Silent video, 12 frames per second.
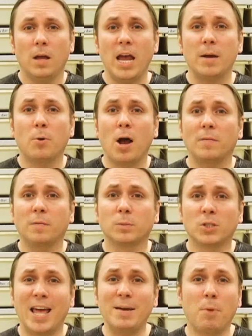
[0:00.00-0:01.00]
Hey, Brian from
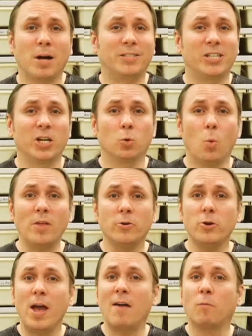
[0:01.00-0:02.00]
SnakeBytes here. Whether
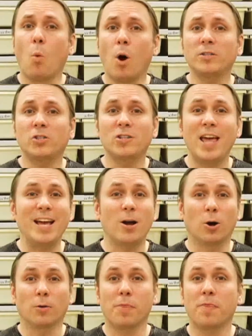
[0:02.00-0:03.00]
you have one snake
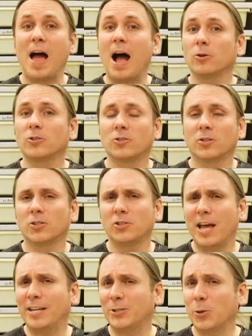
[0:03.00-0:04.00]
or thousands of
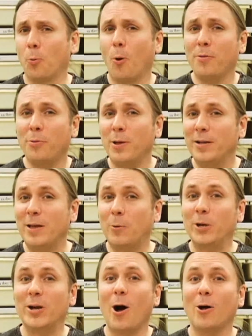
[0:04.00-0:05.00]
snakes, the one thing that
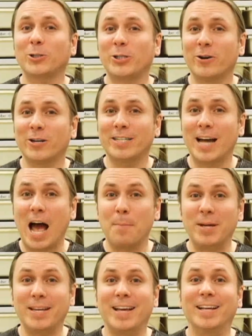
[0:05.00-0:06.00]
we all share in
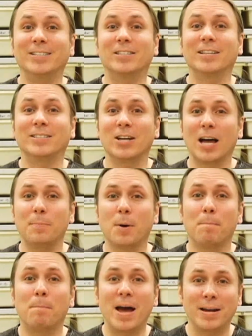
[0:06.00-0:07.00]
common is the type
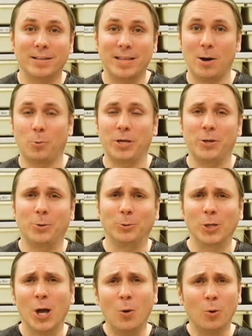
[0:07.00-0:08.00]
of bedding that we
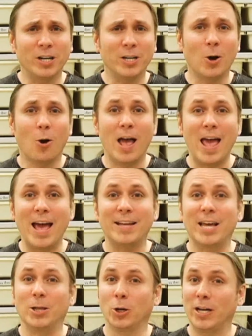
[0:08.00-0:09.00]
use. We're gonna go
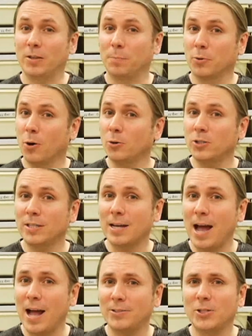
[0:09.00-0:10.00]
ahead and look at the pros and
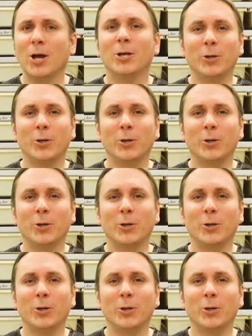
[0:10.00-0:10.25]
cons.